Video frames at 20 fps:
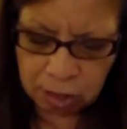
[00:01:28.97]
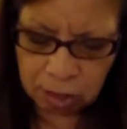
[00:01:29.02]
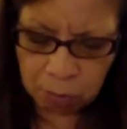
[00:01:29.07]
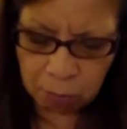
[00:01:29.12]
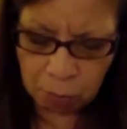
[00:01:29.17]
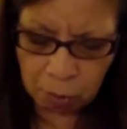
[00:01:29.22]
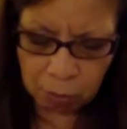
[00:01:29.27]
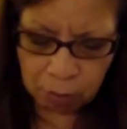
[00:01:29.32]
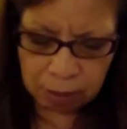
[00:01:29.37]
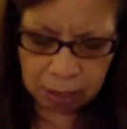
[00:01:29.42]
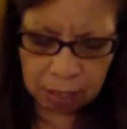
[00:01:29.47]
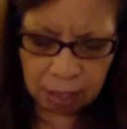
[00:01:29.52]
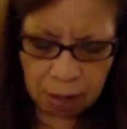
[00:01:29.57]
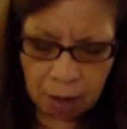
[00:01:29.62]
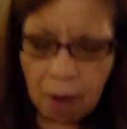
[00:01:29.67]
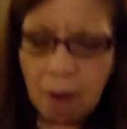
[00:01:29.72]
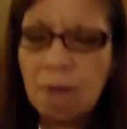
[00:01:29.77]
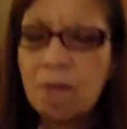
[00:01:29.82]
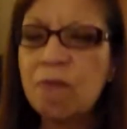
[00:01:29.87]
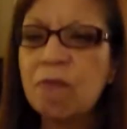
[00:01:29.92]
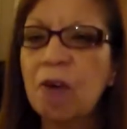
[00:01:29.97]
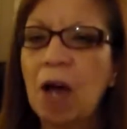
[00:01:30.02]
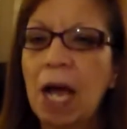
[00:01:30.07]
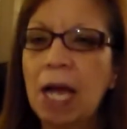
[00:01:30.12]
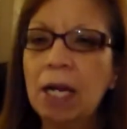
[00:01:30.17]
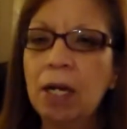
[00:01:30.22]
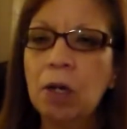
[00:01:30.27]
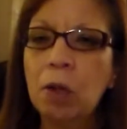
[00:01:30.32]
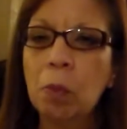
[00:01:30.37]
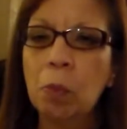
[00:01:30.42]
smoky
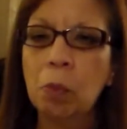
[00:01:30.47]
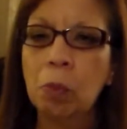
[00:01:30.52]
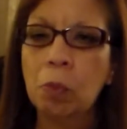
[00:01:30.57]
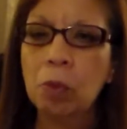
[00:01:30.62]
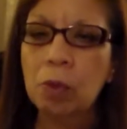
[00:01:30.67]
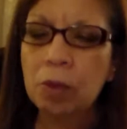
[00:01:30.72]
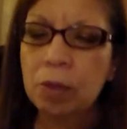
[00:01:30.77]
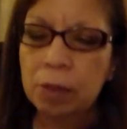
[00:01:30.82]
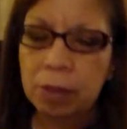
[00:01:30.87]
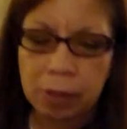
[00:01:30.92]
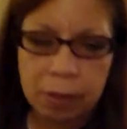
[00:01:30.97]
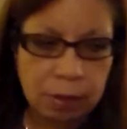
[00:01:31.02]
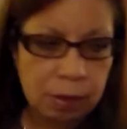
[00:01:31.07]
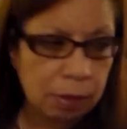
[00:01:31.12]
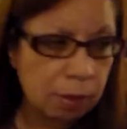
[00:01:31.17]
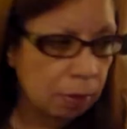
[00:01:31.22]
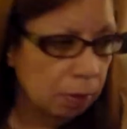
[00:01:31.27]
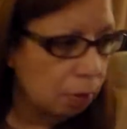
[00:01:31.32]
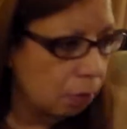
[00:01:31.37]
firewood.